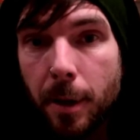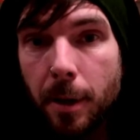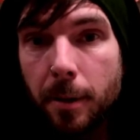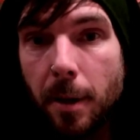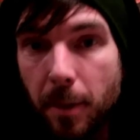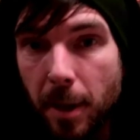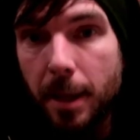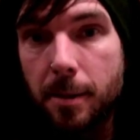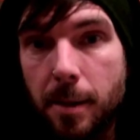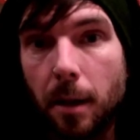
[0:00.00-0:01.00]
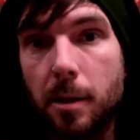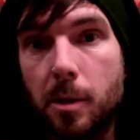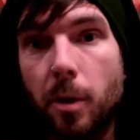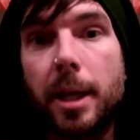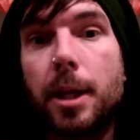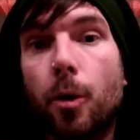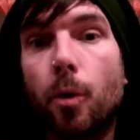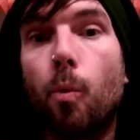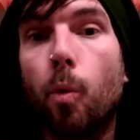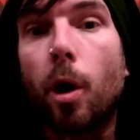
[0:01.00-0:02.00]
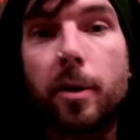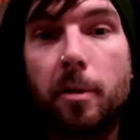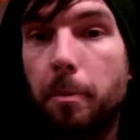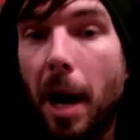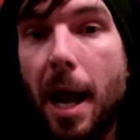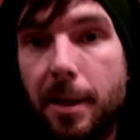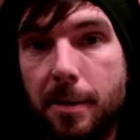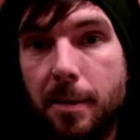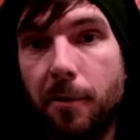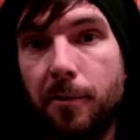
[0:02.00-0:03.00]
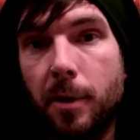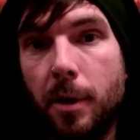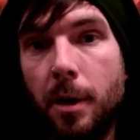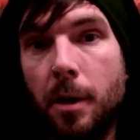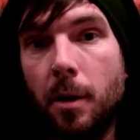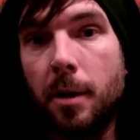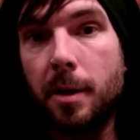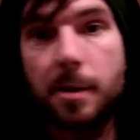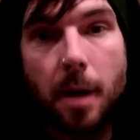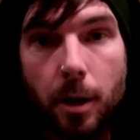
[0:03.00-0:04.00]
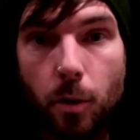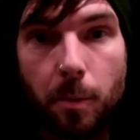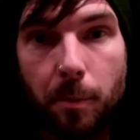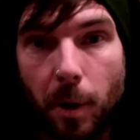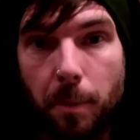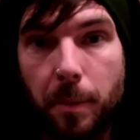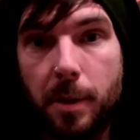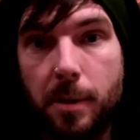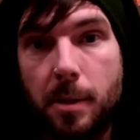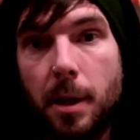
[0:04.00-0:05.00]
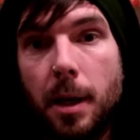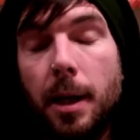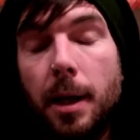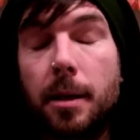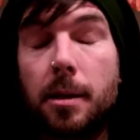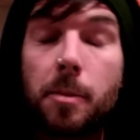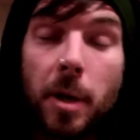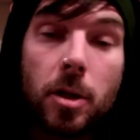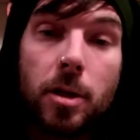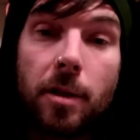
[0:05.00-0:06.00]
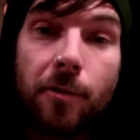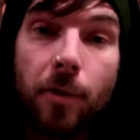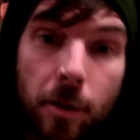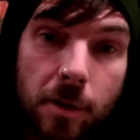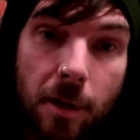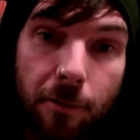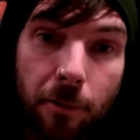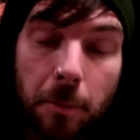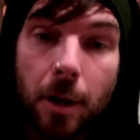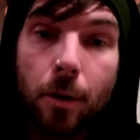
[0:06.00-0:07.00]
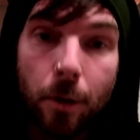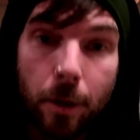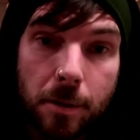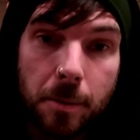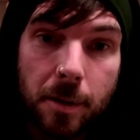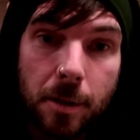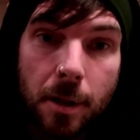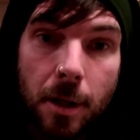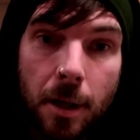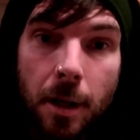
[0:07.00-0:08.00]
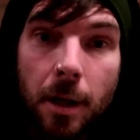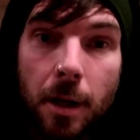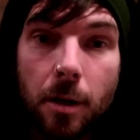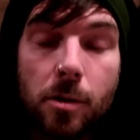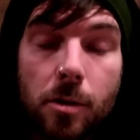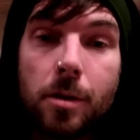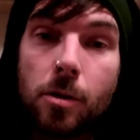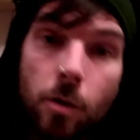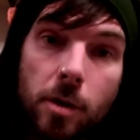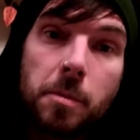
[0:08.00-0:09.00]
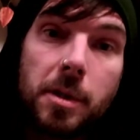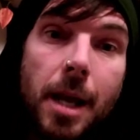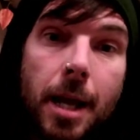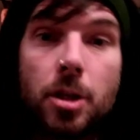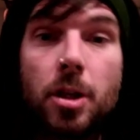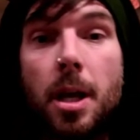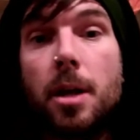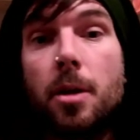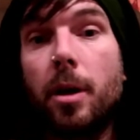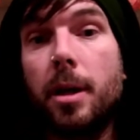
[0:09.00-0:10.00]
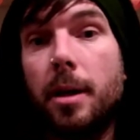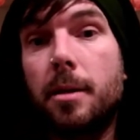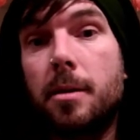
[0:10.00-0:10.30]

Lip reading: that they can sell us. We're not here to work to buy stuff. It's not human purpose, especially the furthest thing from being Christmas. So this Christmas, educate your kids